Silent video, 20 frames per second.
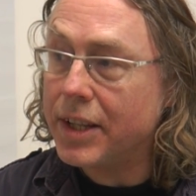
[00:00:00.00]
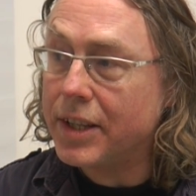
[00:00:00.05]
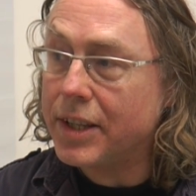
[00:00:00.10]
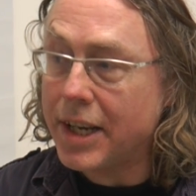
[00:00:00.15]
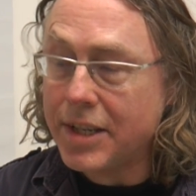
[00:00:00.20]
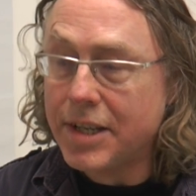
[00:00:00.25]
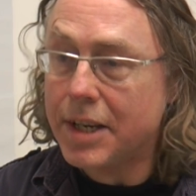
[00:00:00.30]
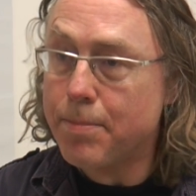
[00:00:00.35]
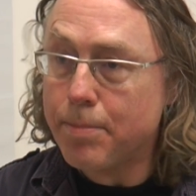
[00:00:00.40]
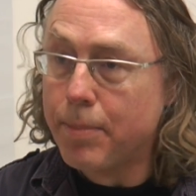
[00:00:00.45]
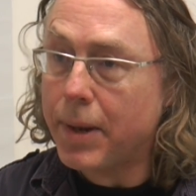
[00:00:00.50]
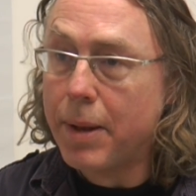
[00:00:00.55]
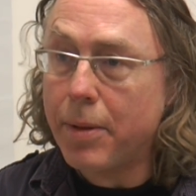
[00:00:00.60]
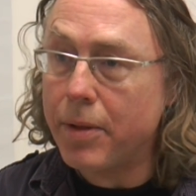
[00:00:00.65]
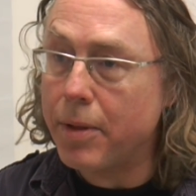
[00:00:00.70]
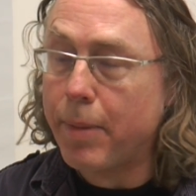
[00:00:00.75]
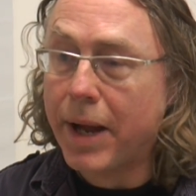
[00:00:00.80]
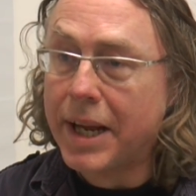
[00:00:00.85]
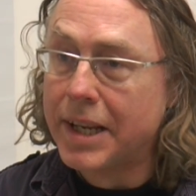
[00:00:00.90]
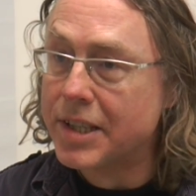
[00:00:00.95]
they didn't
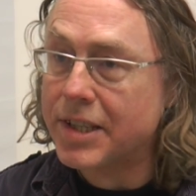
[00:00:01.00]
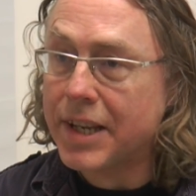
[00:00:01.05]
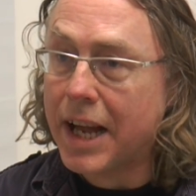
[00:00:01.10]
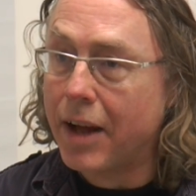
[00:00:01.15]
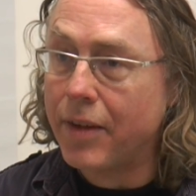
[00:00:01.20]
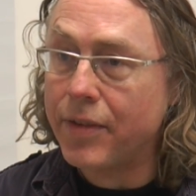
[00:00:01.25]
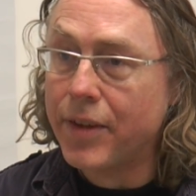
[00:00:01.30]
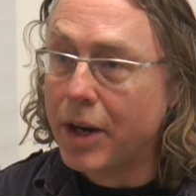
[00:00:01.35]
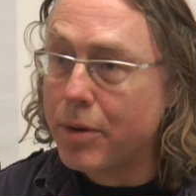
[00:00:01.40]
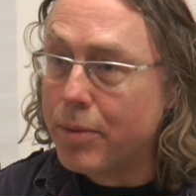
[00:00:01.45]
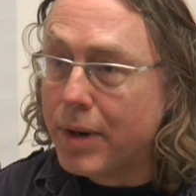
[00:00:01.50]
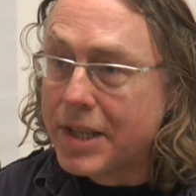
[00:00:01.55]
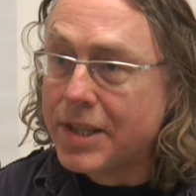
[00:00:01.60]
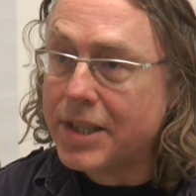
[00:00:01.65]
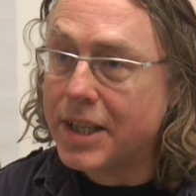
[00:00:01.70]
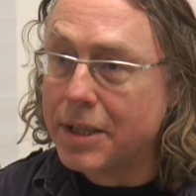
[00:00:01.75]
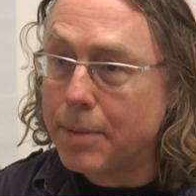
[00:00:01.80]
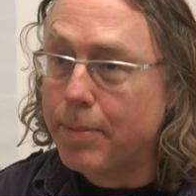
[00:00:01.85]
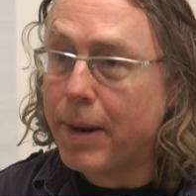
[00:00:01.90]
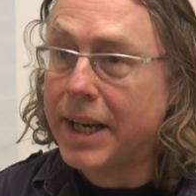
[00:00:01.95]
bail the banks out. They
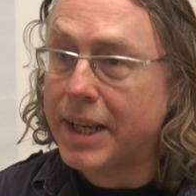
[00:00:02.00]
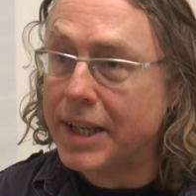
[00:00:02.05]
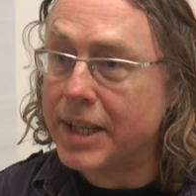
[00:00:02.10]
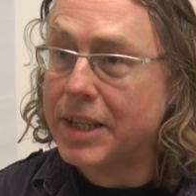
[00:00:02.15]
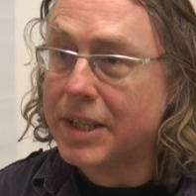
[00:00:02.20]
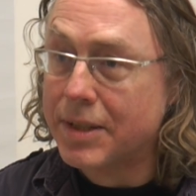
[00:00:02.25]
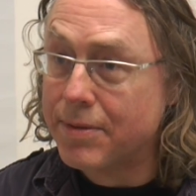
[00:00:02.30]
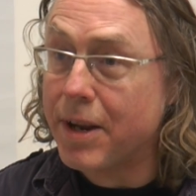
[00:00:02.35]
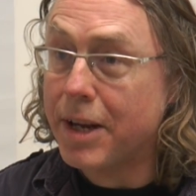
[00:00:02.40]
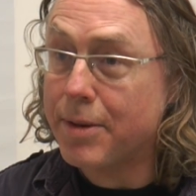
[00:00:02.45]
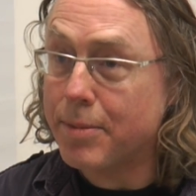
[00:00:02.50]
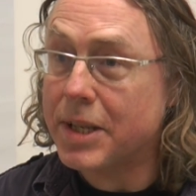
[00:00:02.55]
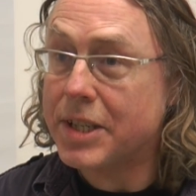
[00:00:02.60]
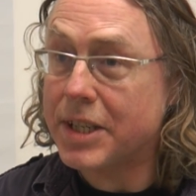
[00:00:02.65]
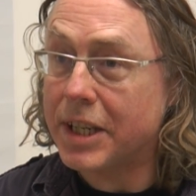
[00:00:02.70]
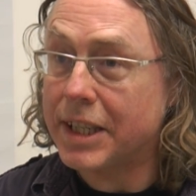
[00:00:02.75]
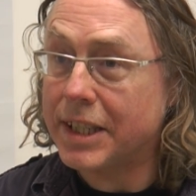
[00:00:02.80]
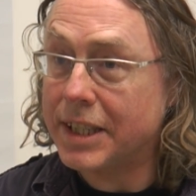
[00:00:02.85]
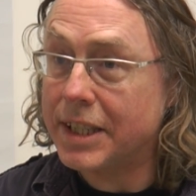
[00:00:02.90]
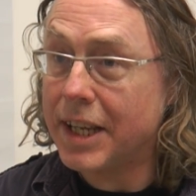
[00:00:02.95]
arrested the bankers,
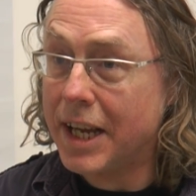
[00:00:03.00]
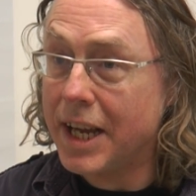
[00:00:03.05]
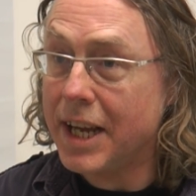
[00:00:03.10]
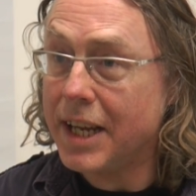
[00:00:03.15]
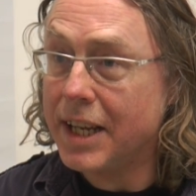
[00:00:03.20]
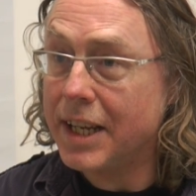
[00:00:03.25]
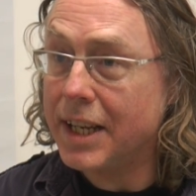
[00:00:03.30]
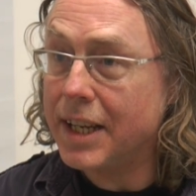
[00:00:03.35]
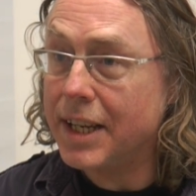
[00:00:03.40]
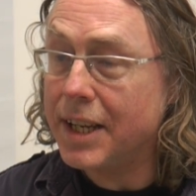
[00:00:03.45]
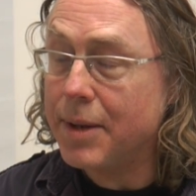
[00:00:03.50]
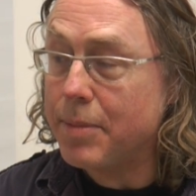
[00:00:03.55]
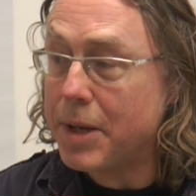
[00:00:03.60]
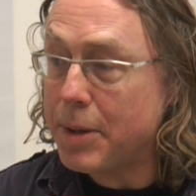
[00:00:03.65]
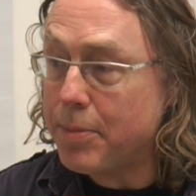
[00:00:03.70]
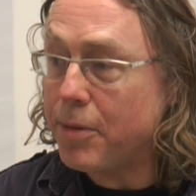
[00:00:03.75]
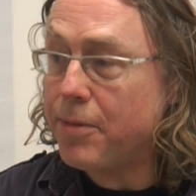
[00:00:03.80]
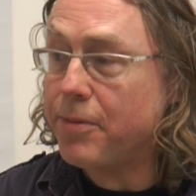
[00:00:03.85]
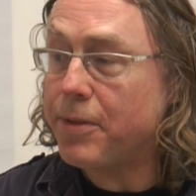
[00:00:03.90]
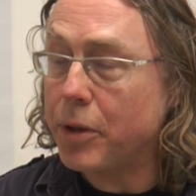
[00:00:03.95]
famously. Yeah?
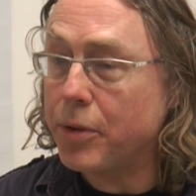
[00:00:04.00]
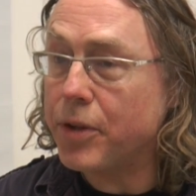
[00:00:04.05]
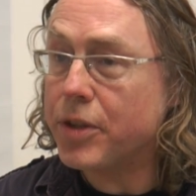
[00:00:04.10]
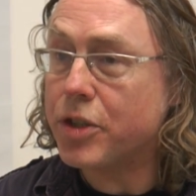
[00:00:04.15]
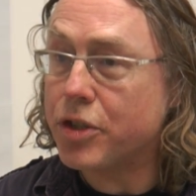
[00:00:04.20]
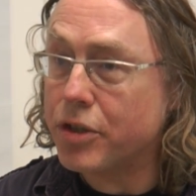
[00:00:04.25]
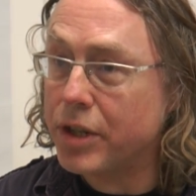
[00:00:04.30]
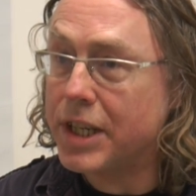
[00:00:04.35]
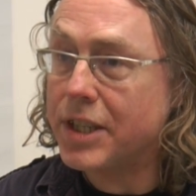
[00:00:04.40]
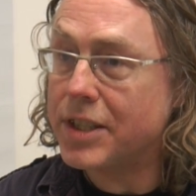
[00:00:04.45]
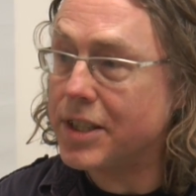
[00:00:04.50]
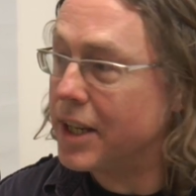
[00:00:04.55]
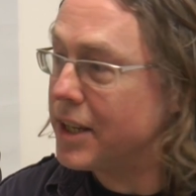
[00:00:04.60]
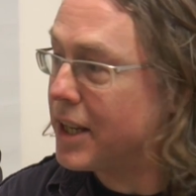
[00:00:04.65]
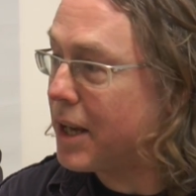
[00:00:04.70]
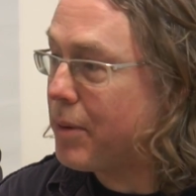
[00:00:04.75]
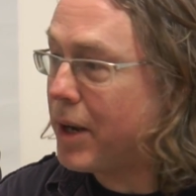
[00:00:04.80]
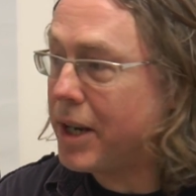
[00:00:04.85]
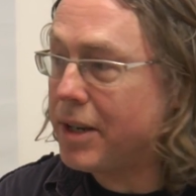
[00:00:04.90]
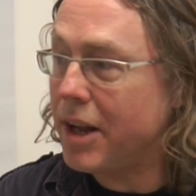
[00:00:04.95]
People filled the streets,
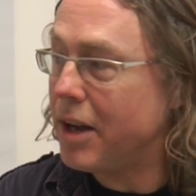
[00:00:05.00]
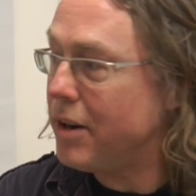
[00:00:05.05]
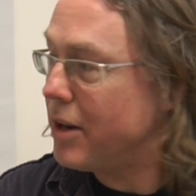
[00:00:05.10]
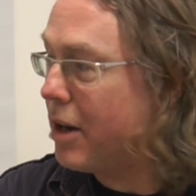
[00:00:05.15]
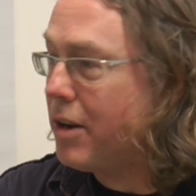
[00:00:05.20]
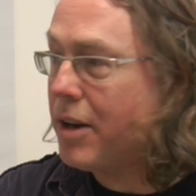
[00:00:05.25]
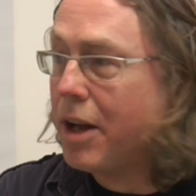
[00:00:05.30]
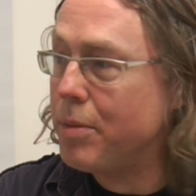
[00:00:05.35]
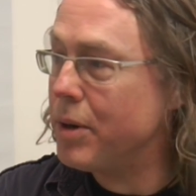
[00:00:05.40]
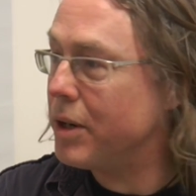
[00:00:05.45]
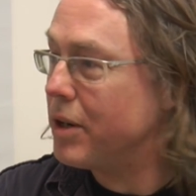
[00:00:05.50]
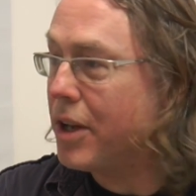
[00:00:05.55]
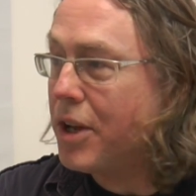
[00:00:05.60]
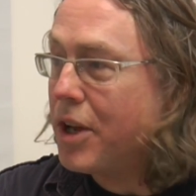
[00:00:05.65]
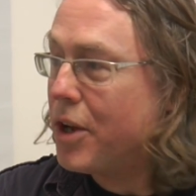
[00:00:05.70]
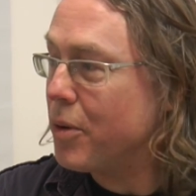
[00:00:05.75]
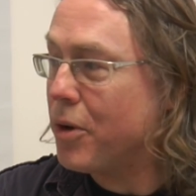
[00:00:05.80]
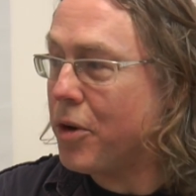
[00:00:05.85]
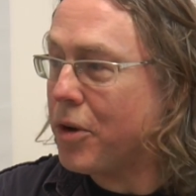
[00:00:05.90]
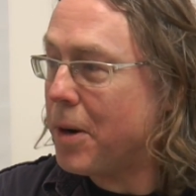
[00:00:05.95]
and they went, no, we're
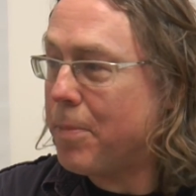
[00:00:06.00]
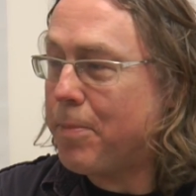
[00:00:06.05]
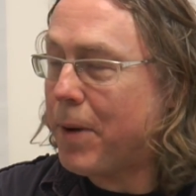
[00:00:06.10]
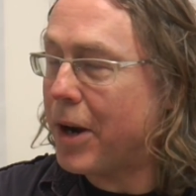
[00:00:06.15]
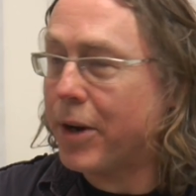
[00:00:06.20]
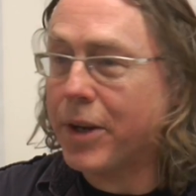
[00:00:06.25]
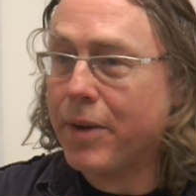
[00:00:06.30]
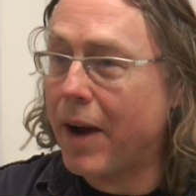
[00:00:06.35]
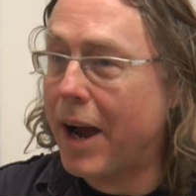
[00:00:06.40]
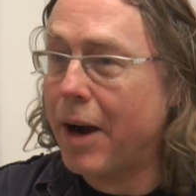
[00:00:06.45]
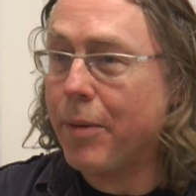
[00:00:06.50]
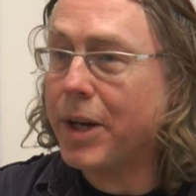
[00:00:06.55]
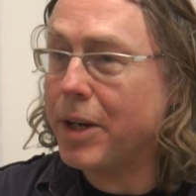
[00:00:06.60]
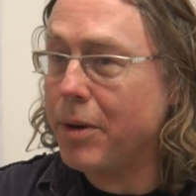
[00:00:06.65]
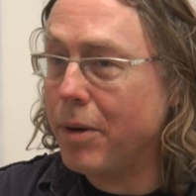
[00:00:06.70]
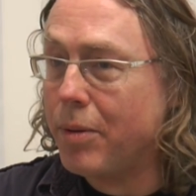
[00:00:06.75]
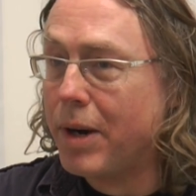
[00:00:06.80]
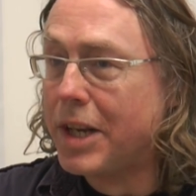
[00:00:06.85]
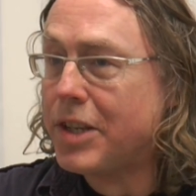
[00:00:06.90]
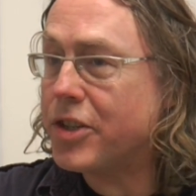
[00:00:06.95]
not going to bail you out, we're
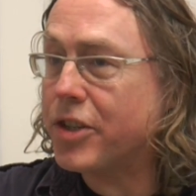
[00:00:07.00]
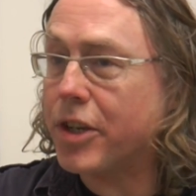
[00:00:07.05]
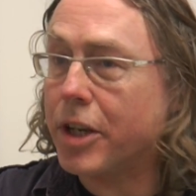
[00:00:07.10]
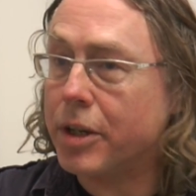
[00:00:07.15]
going to arrest